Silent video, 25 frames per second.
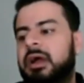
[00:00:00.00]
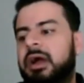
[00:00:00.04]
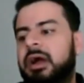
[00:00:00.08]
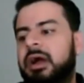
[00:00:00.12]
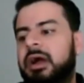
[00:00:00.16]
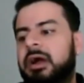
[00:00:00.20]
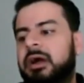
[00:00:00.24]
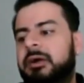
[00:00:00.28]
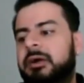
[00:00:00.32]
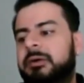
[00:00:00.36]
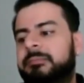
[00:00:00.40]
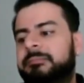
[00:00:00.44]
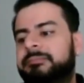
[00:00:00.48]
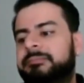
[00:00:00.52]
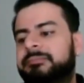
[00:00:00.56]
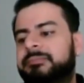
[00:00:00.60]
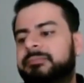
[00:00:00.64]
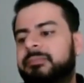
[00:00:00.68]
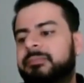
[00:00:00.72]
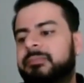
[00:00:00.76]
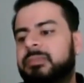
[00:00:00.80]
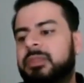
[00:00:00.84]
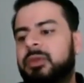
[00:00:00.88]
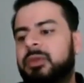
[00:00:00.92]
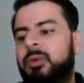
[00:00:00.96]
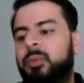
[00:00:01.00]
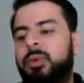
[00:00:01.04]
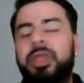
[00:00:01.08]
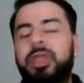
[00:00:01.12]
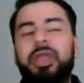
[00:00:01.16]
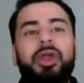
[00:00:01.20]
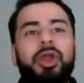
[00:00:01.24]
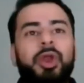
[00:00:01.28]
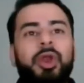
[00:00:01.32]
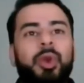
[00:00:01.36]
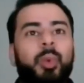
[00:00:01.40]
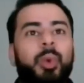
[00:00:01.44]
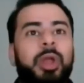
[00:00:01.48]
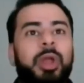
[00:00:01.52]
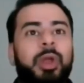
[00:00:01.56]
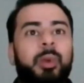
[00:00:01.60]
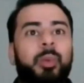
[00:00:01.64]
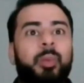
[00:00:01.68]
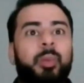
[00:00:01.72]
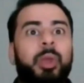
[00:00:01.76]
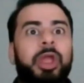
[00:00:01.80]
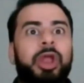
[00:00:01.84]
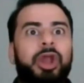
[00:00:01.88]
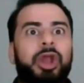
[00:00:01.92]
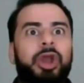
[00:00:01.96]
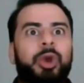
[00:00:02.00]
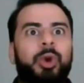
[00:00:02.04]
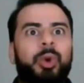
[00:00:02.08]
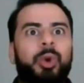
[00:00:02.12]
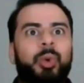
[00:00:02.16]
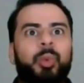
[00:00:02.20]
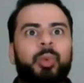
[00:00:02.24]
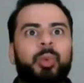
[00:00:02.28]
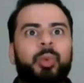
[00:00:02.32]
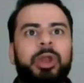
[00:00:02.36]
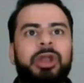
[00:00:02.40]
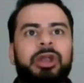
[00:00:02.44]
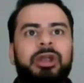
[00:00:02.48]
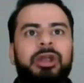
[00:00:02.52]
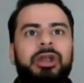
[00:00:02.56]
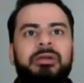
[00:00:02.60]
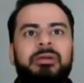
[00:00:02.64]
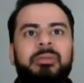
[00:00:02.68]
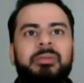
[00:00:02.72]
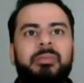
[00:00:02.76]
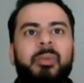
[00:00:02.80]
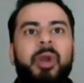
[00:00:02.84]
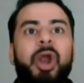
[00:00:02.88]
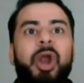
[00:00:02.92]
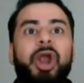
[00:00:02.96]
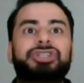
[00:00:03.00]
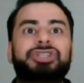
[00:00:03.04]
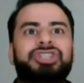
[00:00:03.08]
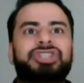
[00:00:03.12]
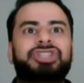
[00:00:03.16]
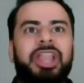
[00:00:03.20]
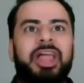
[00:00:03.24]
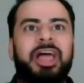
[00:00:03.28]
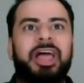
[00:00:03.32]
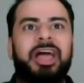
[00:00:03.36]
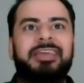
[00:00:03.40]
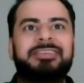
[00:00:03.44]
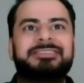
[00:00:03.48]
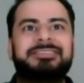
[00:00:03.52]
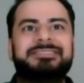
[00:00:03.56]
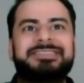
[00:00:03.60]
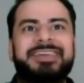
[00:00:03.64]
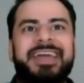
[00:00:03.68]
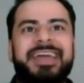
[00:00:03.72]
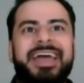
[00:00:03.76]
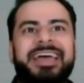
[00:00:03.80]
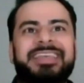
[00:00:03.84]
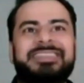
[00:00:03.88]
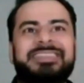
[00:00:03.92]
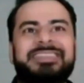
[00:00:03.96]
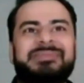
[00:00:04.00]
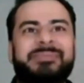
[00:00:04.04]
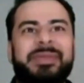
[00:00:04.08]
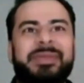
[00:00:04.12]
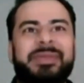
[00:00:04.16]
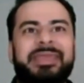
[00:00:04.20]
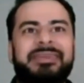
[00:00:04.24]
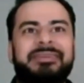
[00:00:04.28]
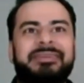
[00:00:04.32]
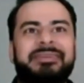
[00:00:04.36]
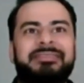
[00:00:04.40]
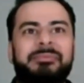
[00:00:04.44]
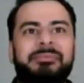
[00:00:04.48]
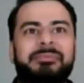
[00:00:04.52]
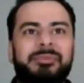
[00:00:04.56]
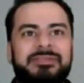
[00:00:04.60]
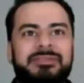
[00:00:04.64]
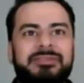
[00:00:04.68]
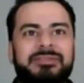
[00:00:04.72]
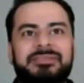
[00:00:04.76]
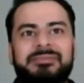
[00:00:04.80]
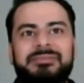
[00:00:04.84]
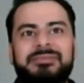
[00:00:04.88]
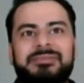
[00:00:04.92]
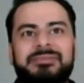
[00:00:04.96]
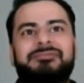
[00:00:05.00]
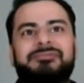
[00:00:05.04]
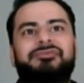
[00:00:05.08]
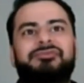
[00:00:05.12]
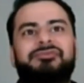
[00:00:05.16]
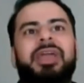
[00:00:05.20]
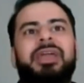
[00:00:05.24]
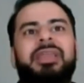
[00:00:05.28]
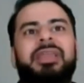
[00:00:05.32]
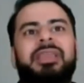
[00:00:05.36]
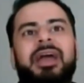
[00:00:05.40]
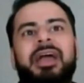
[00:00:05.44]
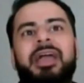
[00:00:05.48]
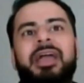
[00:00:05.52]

um, we are we're we're we're marginalized as being the Muslims, right?